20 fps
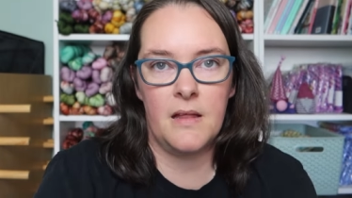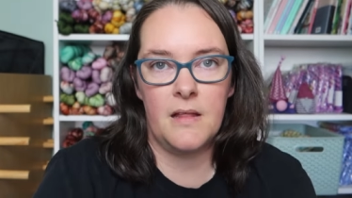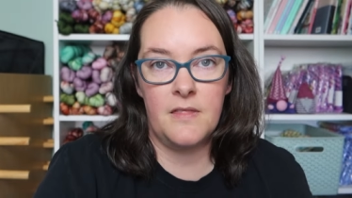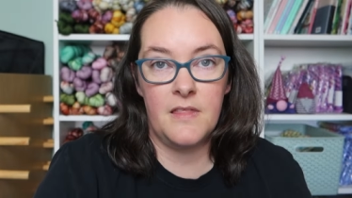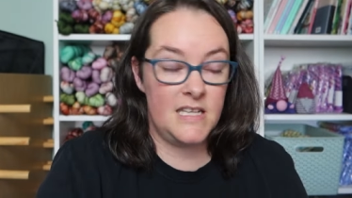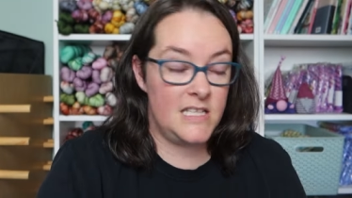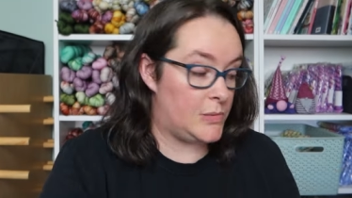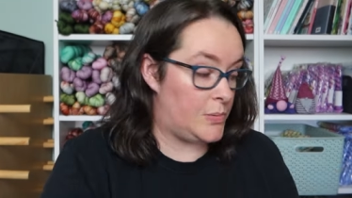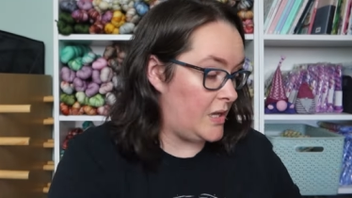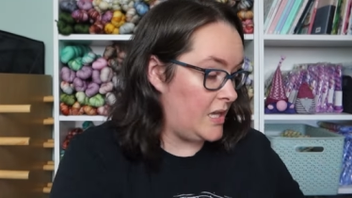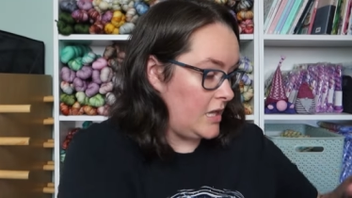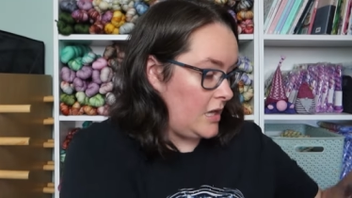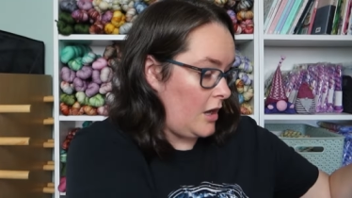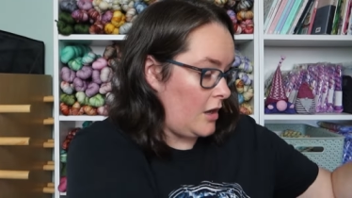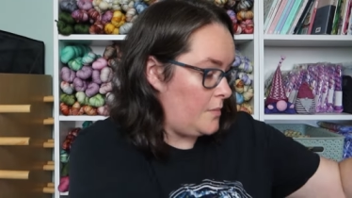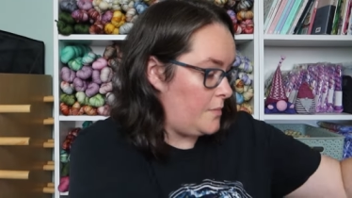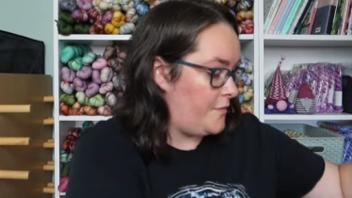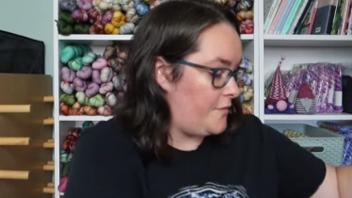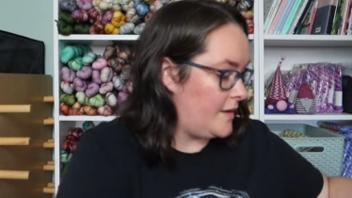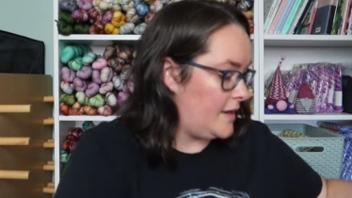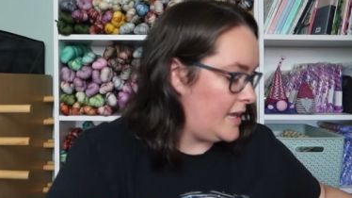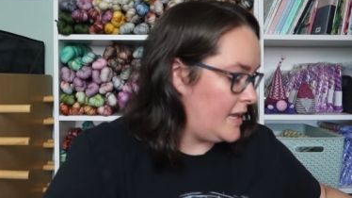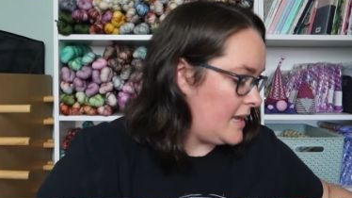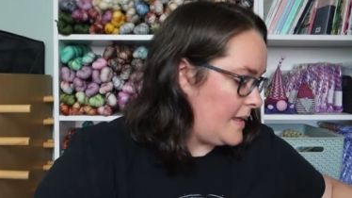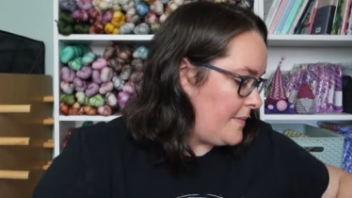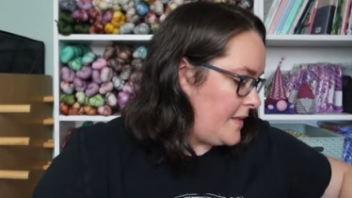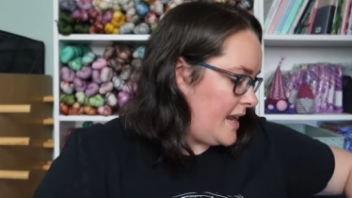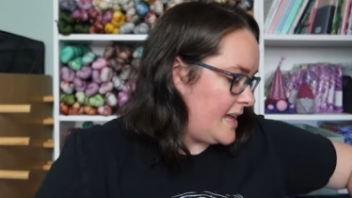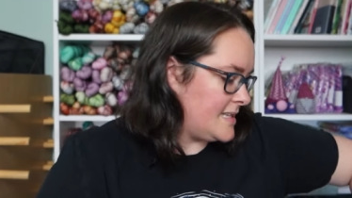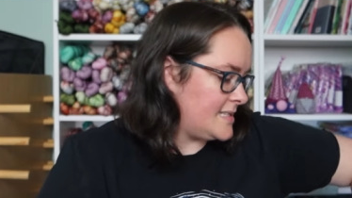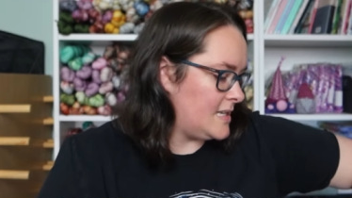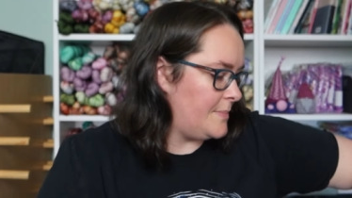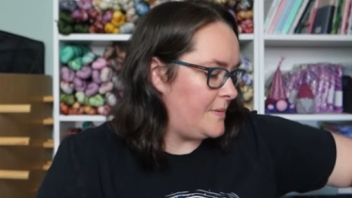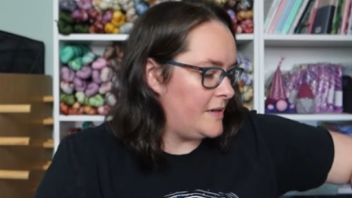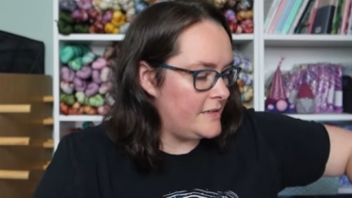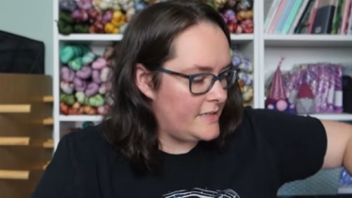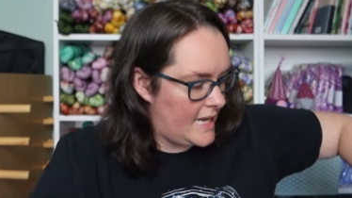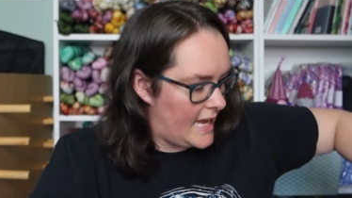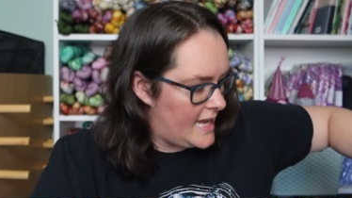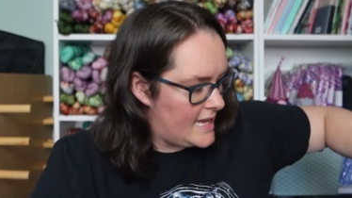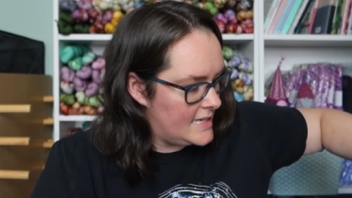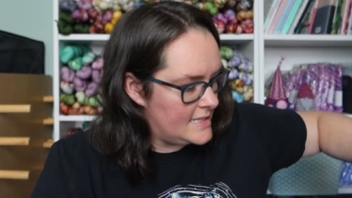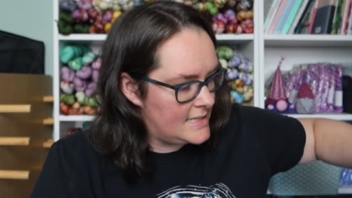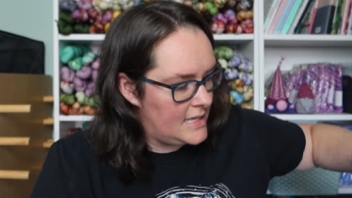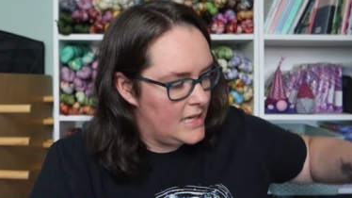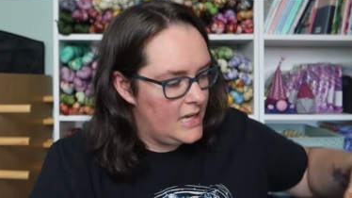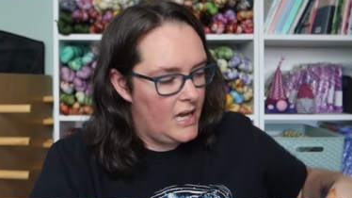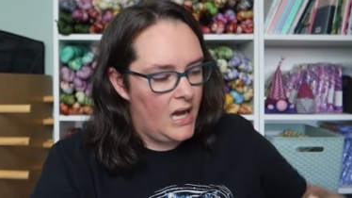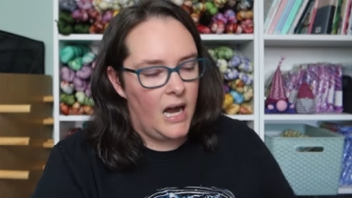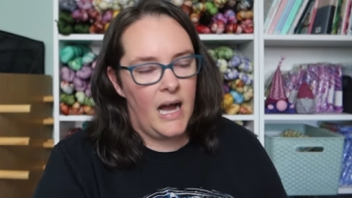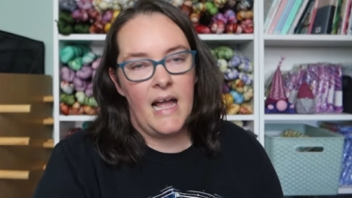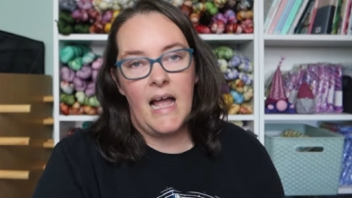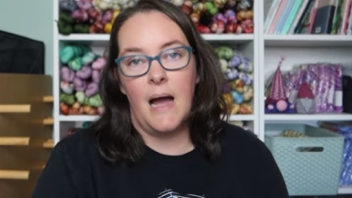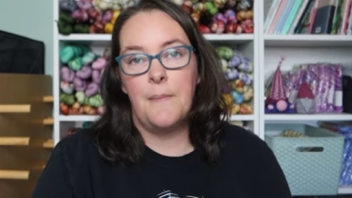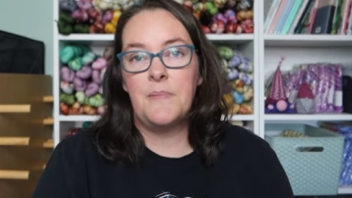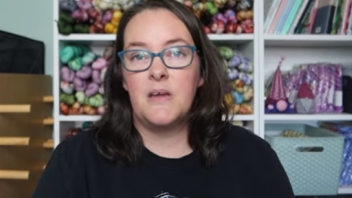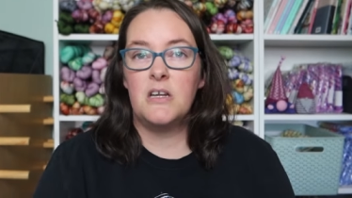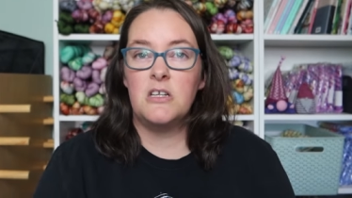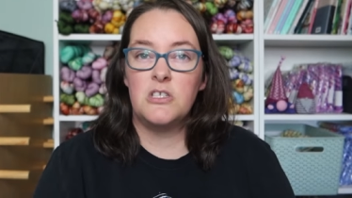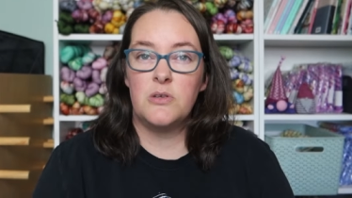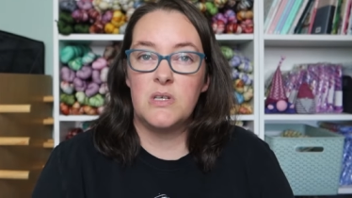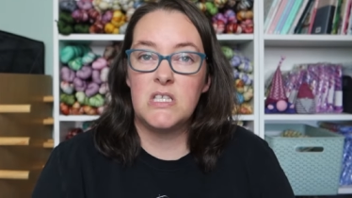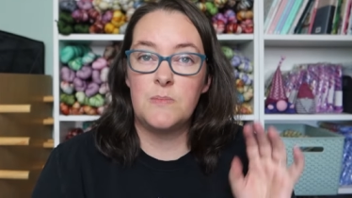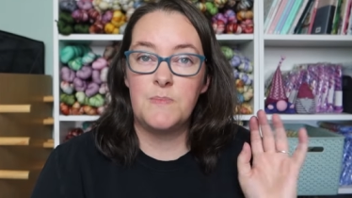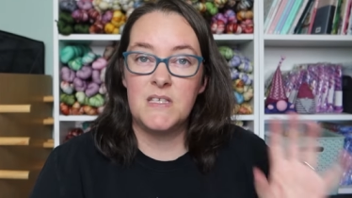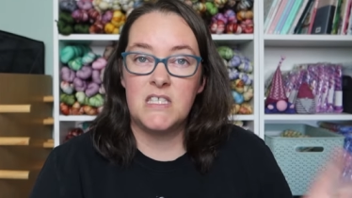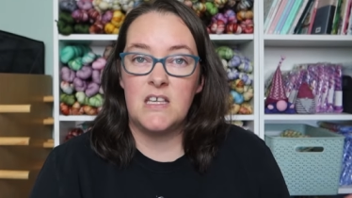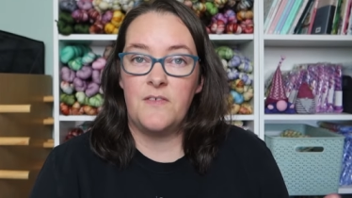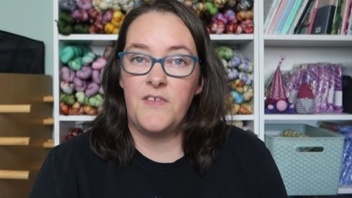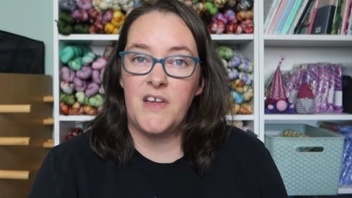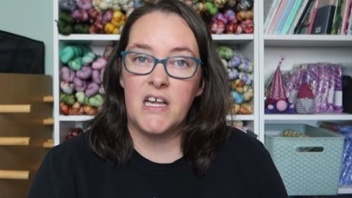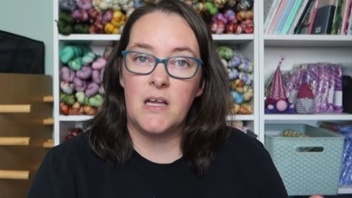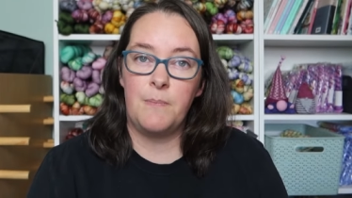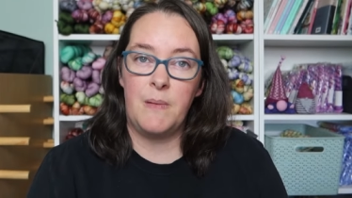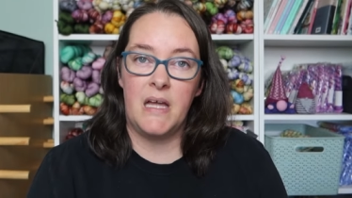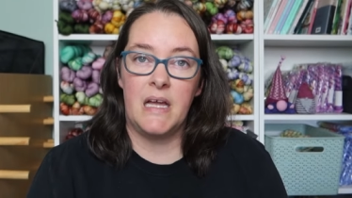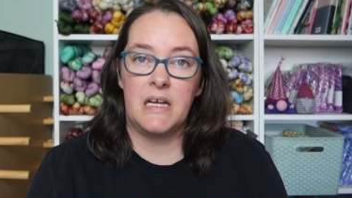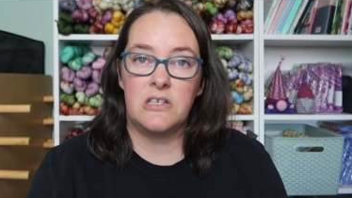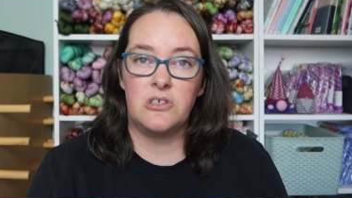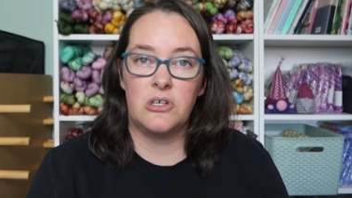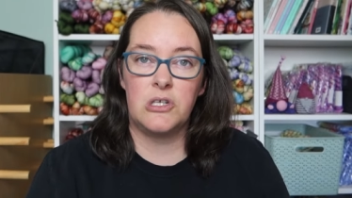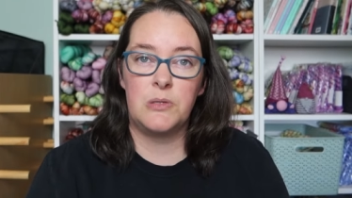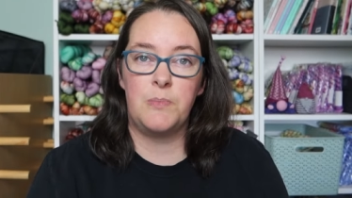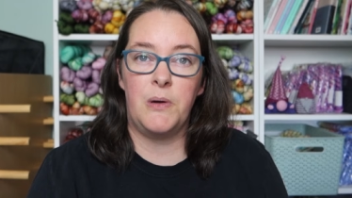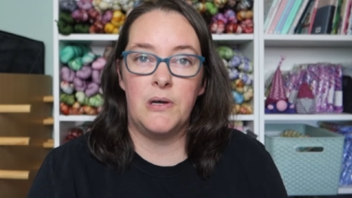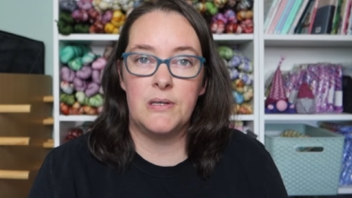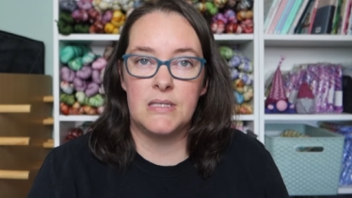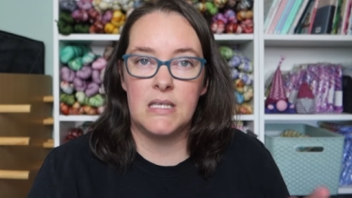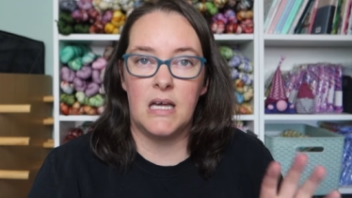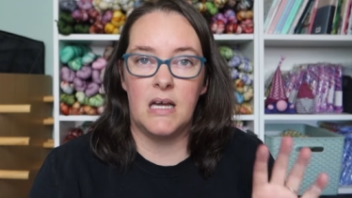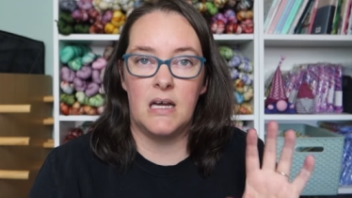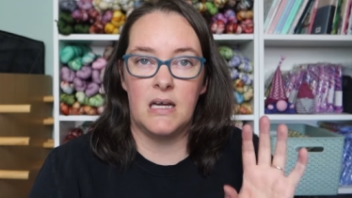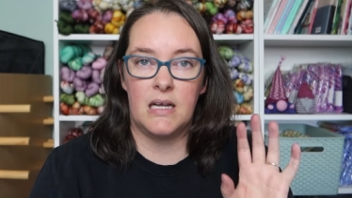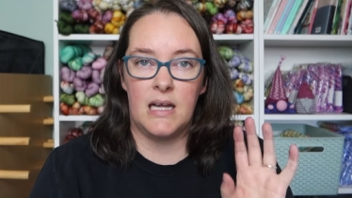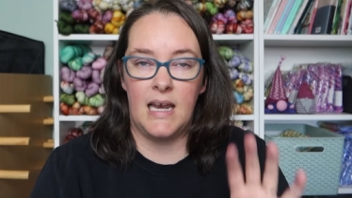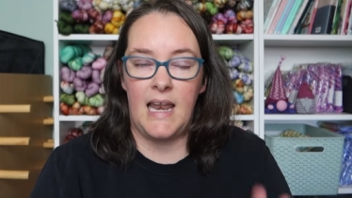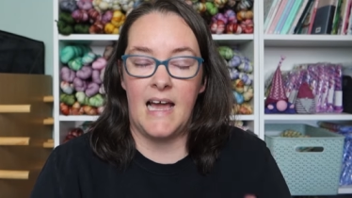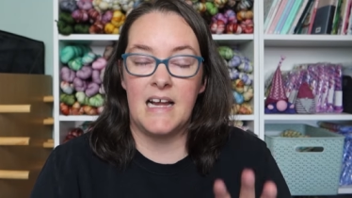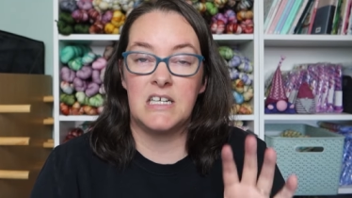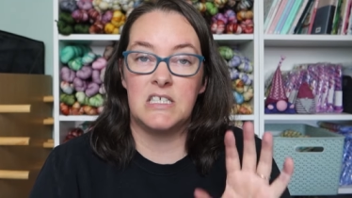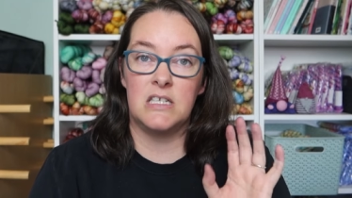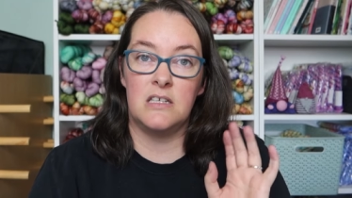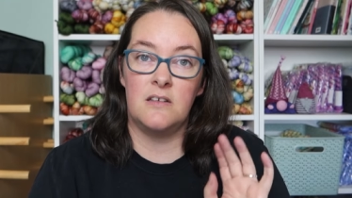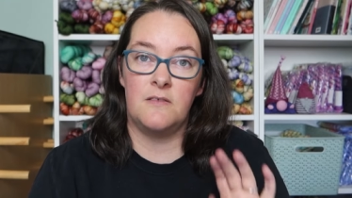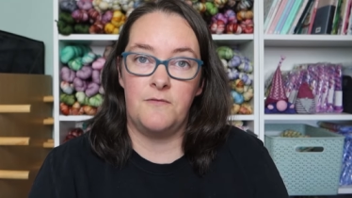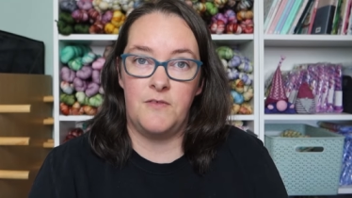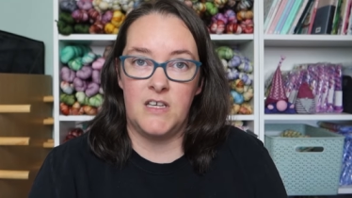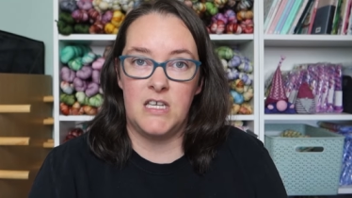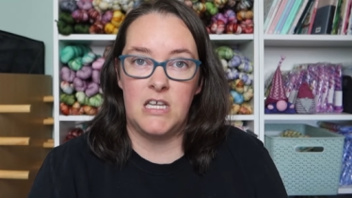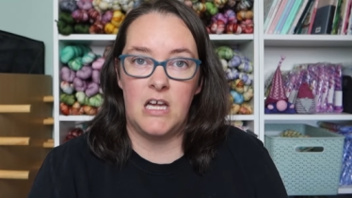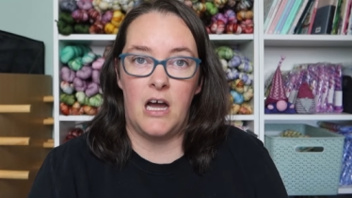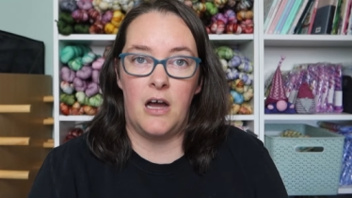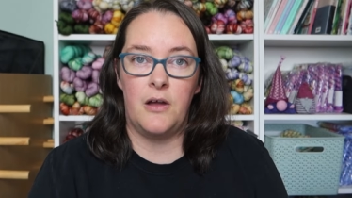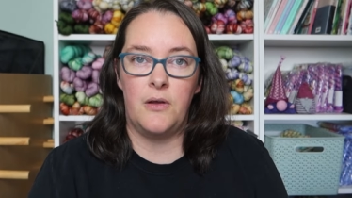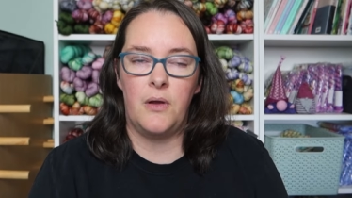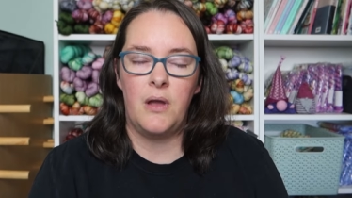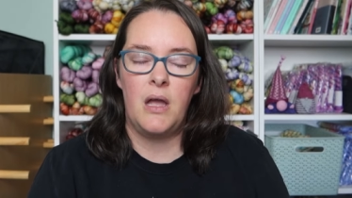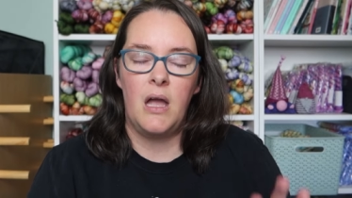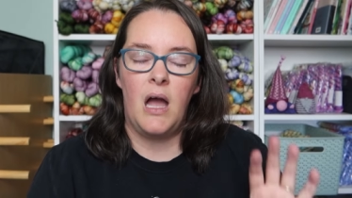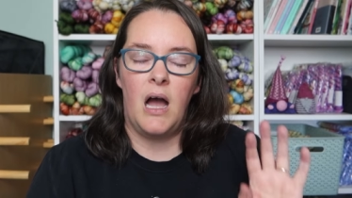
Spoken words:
this week, hopefully in the next couple of days. I am going to do a specific Beatrix Potter collection video.